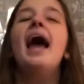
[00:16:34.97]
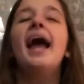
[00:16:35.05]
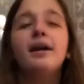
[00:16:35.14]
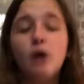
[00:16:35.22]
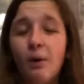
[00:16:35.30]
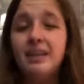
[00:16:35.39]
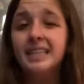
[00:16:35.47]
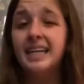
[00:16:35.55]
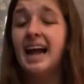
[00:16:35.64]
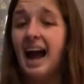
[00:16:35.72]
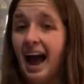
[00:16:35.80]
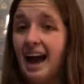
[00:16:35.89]
and going to
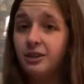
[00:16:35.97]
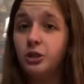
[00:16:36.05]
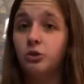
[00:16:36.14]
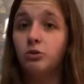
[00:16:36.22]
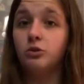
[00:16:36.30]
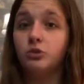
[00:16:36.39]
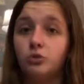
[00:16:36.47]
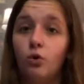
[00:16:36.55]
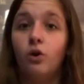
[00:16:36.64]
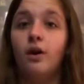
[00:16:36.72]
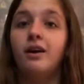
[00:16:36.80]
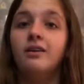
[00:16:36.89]
an actual
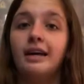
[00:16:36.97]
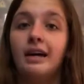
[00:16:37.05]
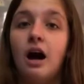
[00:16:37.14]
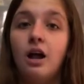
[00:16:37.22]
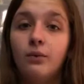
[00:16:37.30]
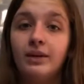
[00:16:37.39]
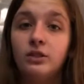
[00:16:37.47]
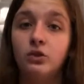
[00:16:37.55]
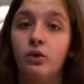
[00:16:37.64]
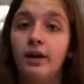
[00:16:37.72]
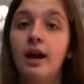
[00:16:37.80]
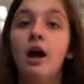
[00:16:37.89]
store like a halloween
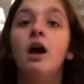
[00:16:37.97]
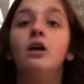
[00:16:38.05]
store